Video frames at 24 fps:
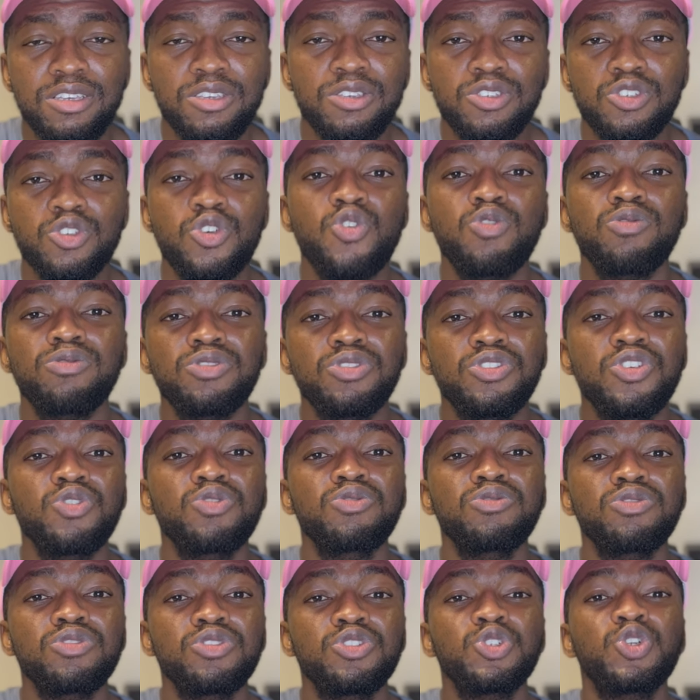
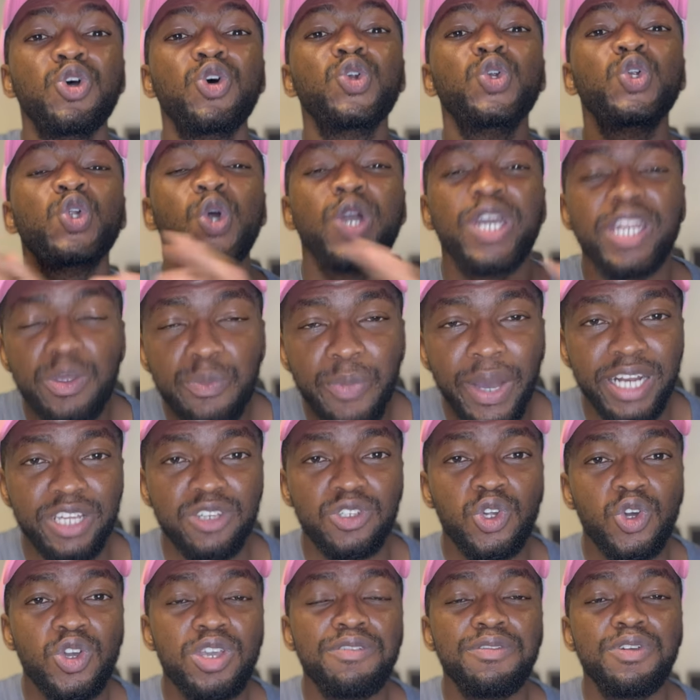you don't know anybody. You
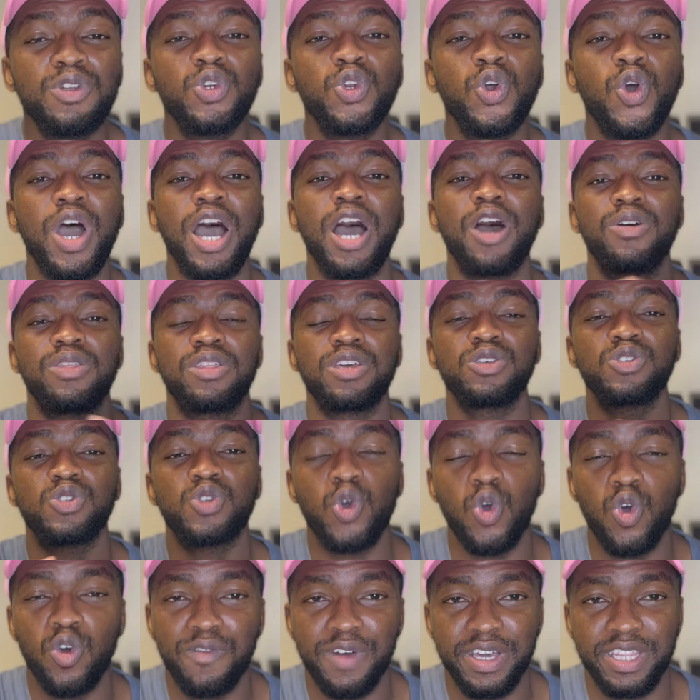don't even know how things
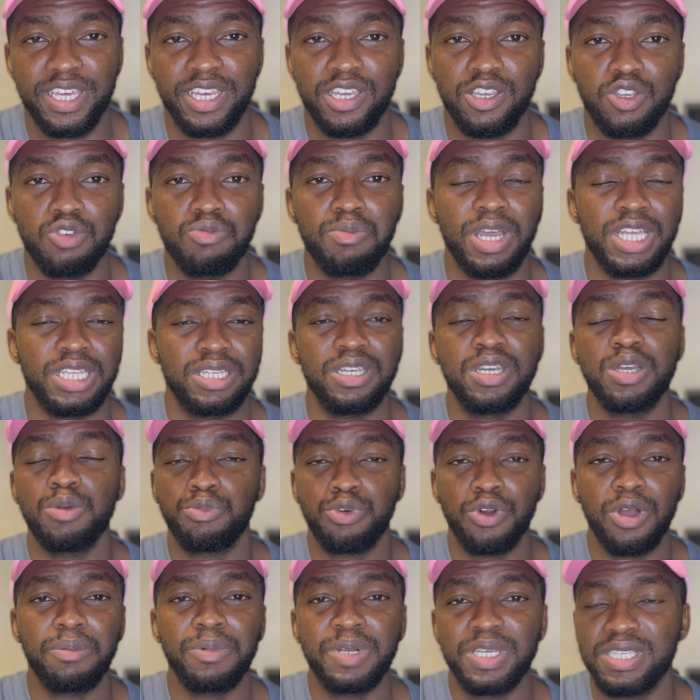go over there. You might
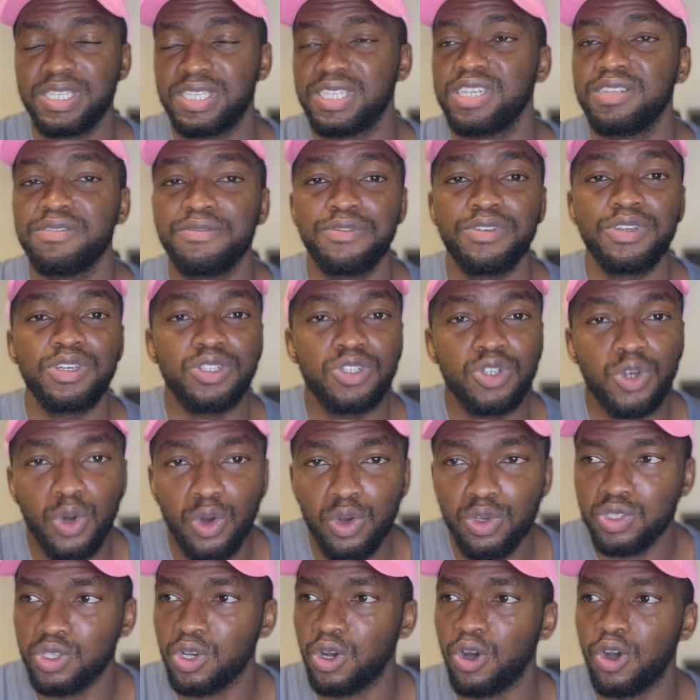probably seen
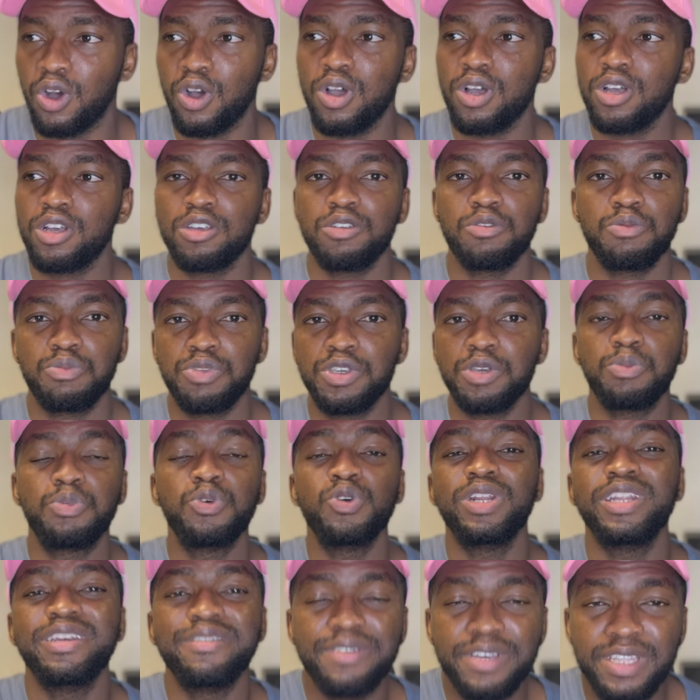videos or people
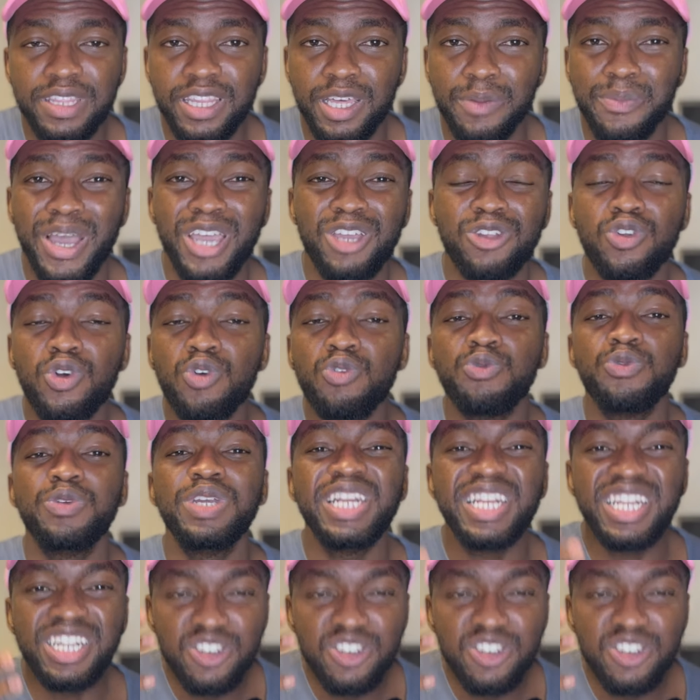living there, but you don't really